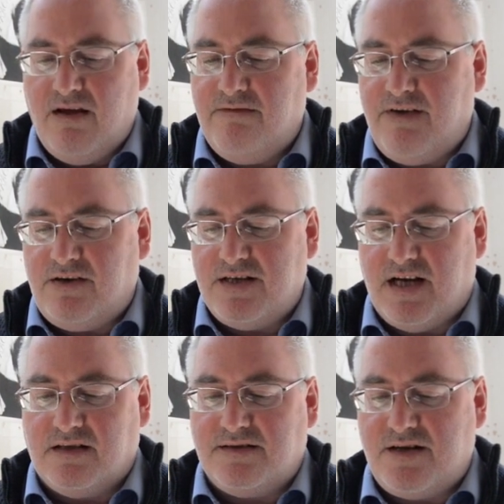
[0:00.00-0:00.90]
Fairy
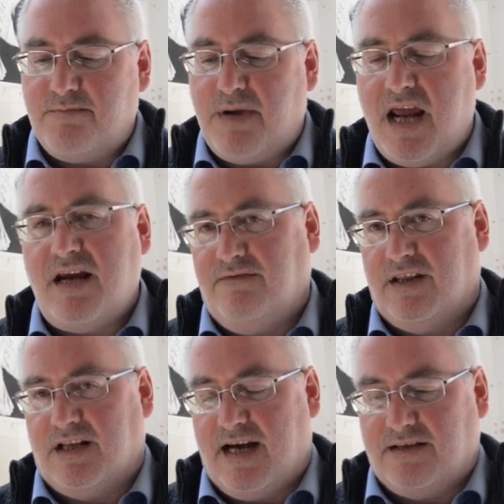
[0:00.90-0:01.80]
tales don't behave
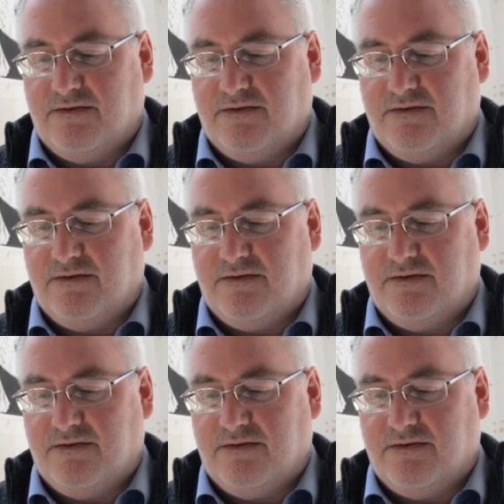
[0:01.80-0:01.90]
in the land